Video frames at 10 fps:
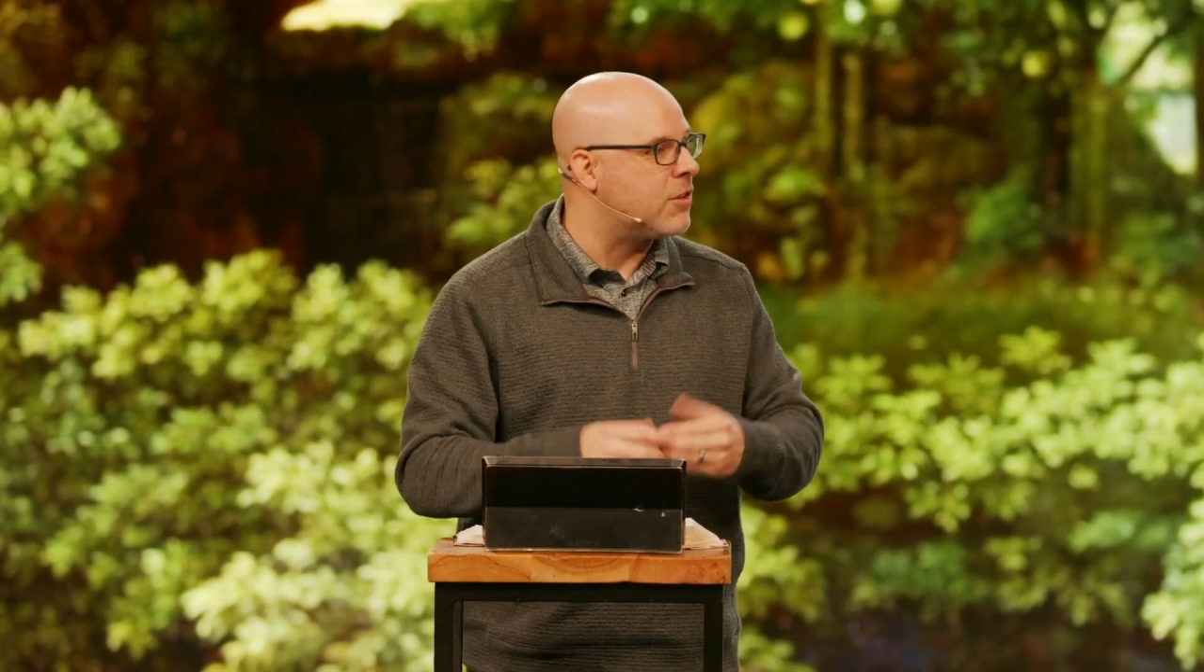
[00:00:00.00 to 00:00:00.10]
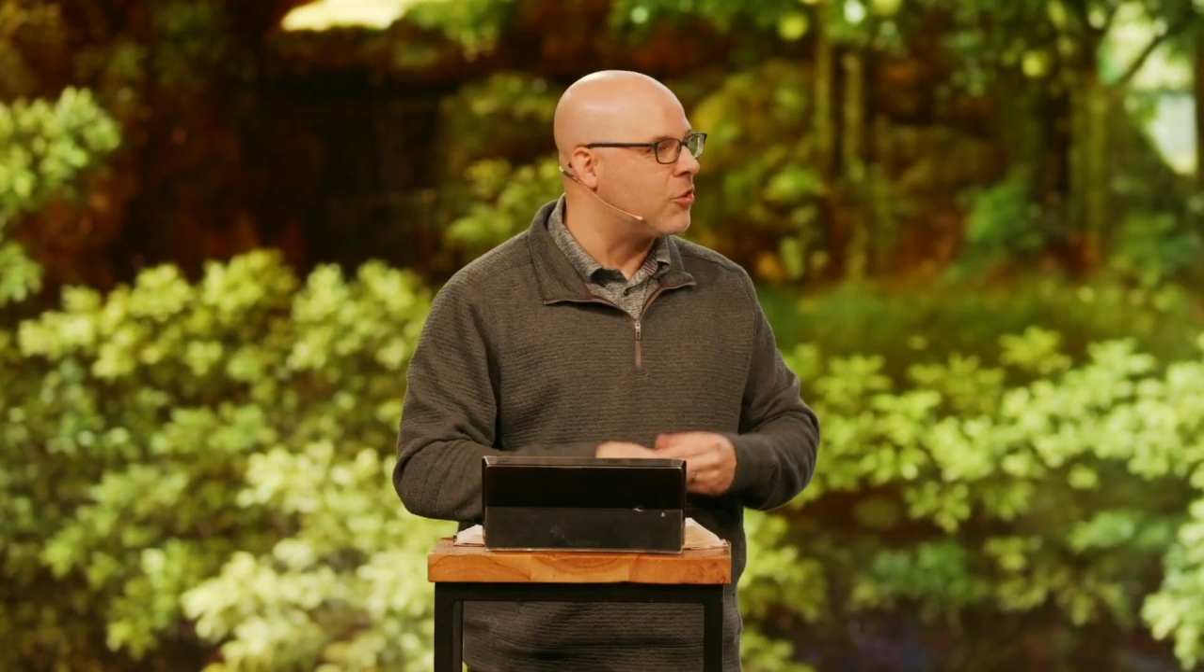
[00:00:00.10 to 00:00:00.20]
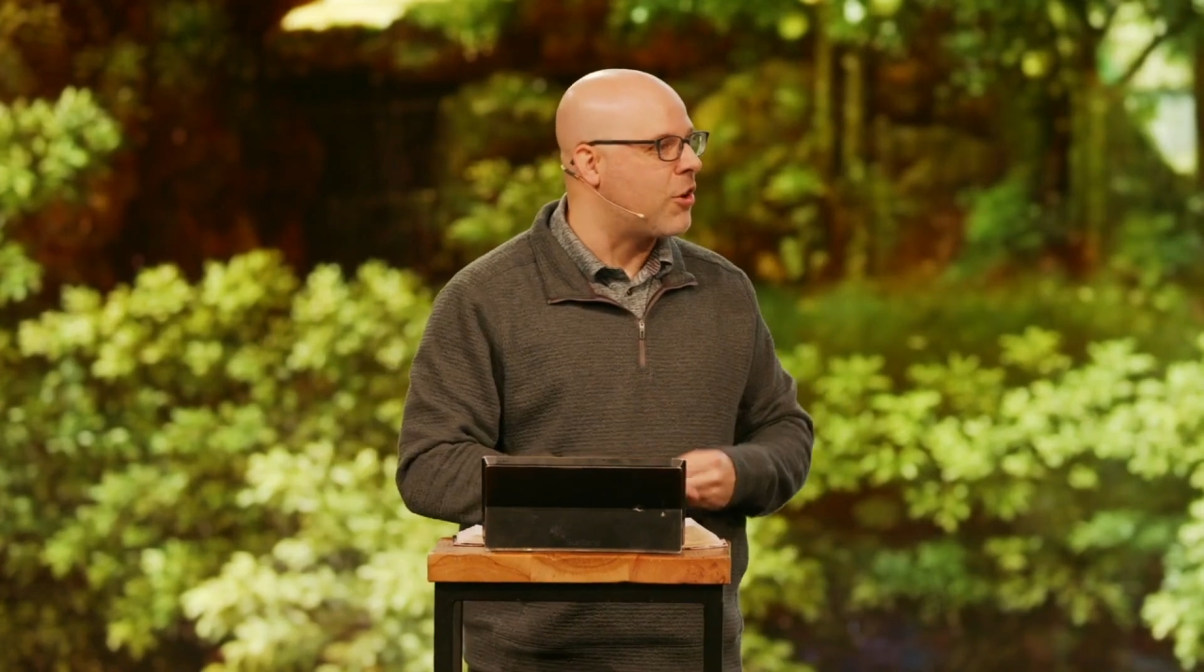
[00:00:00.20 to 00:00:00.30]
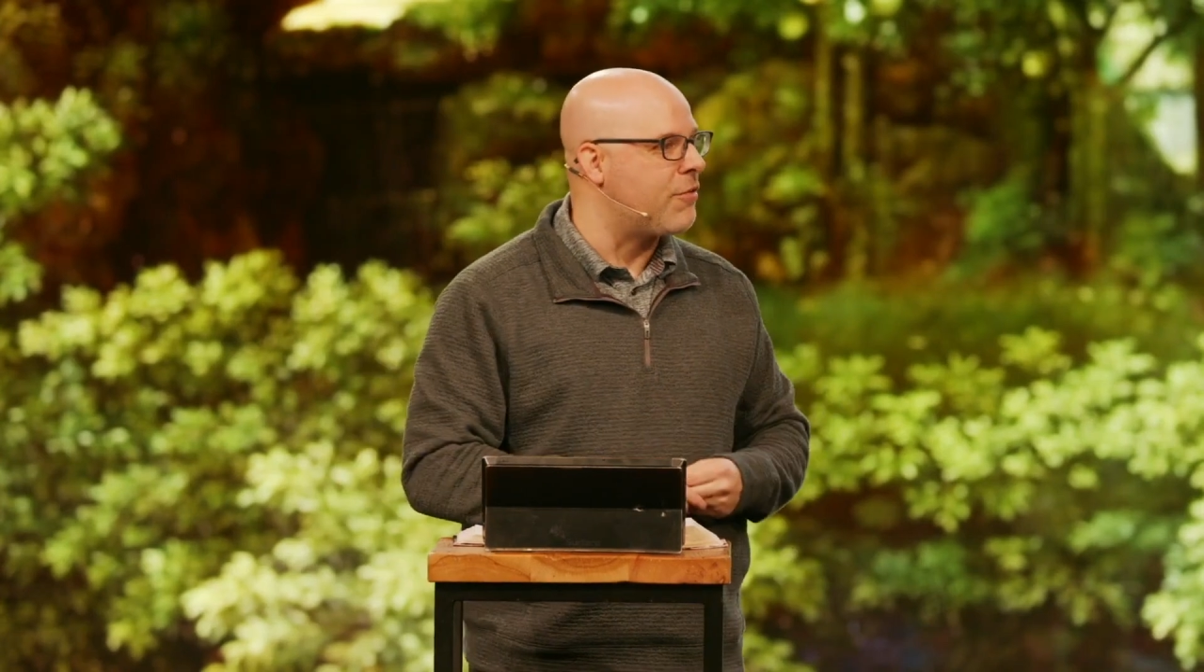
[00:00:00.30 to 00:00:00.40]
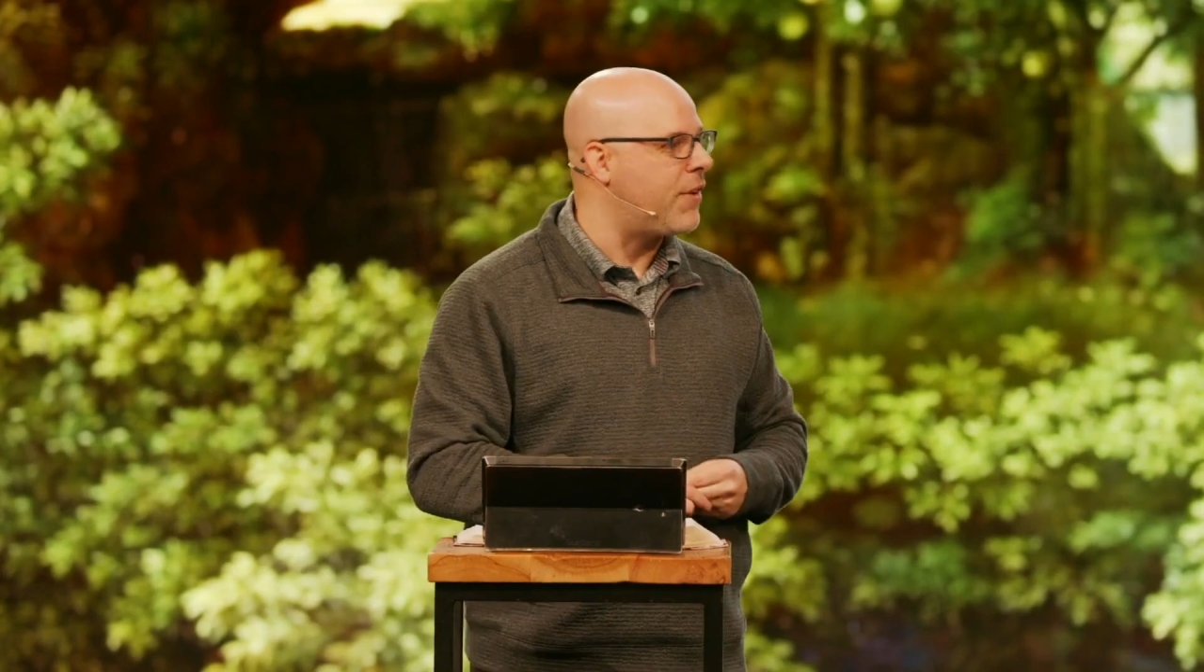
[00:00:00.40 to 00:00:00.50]
on
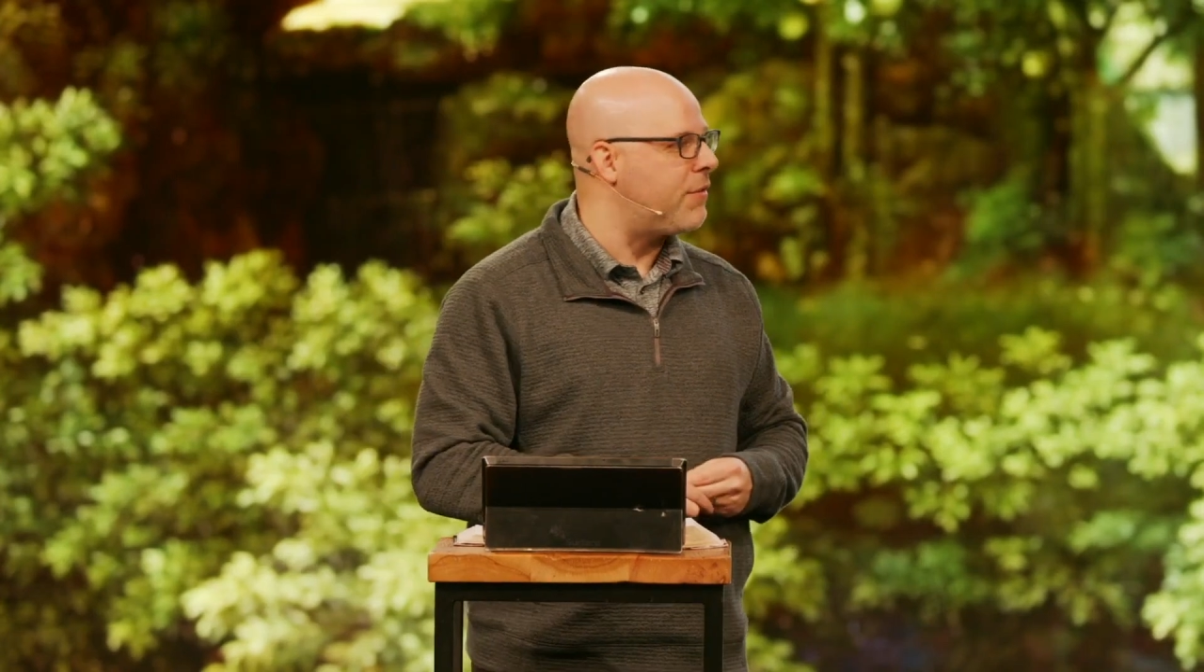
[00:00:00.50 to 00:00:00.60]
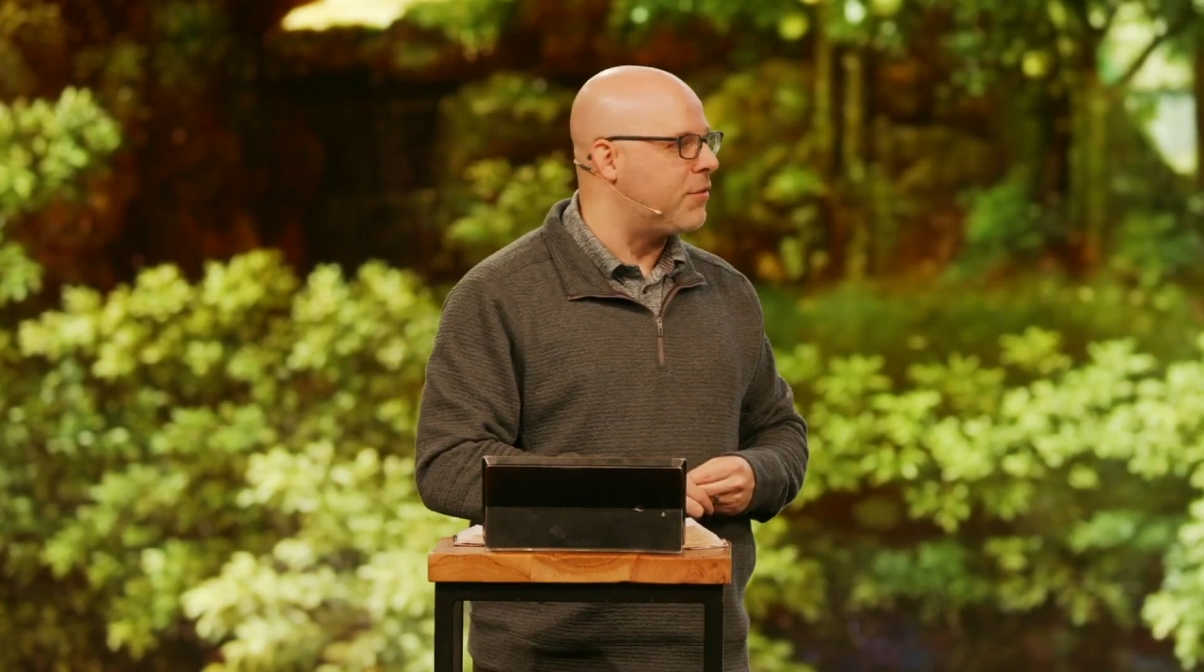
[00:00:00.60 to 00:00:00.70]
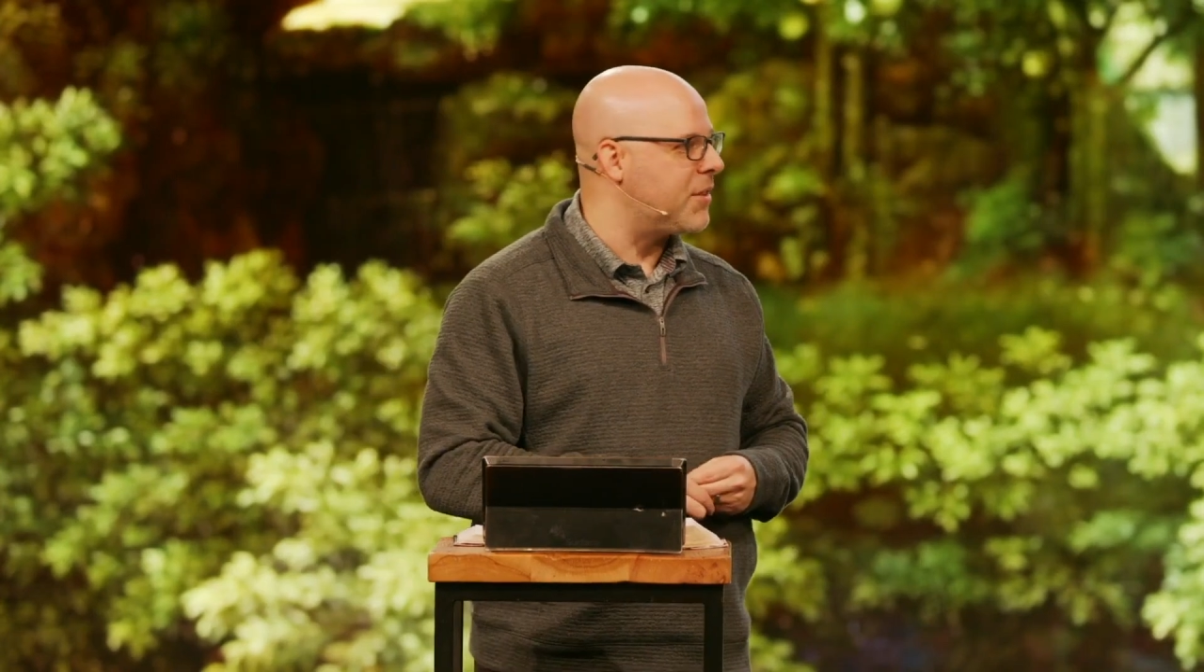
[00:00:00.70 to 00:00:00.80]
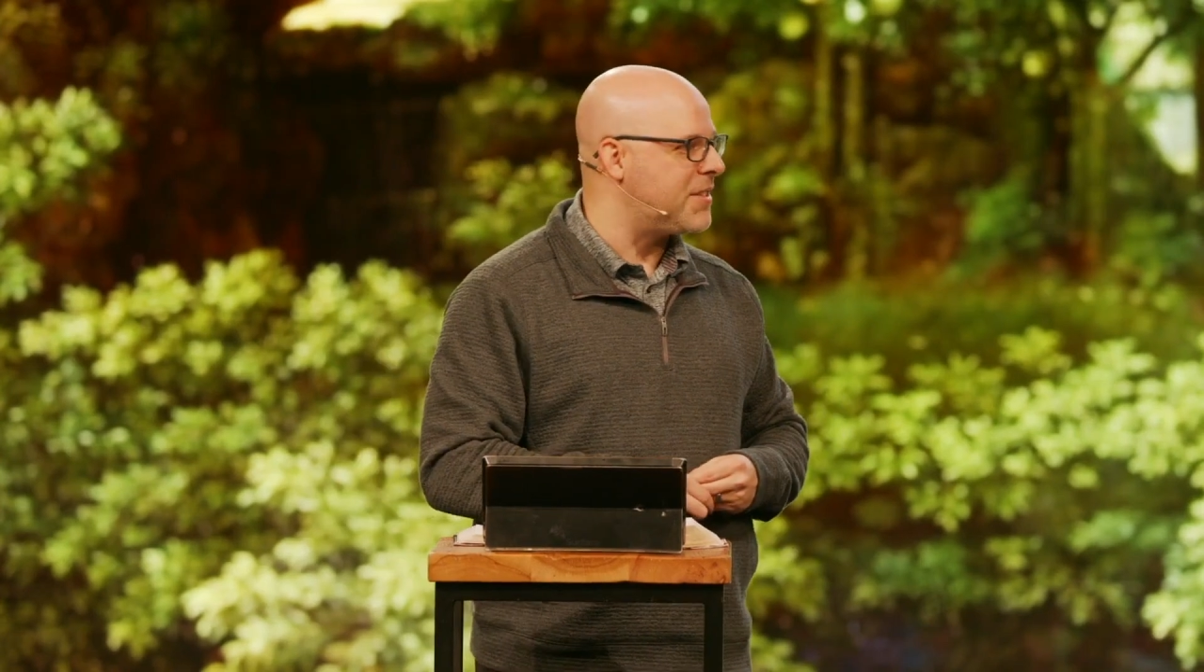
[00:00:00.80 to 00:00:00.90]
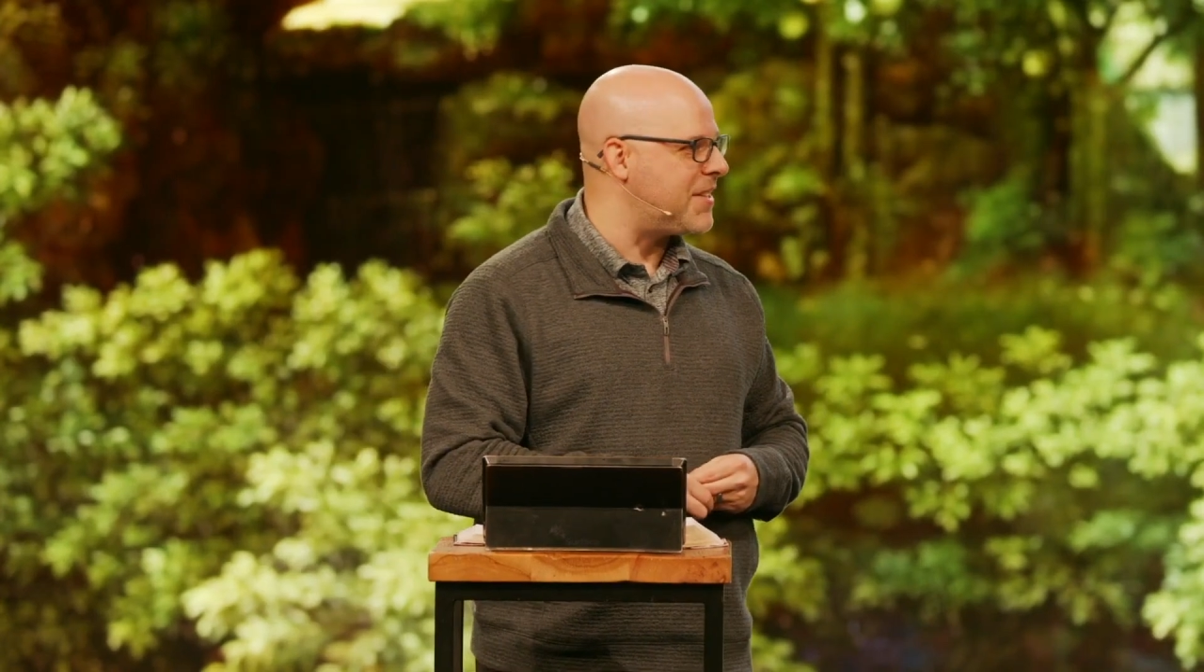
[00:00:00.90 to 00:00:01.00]
our faithfulness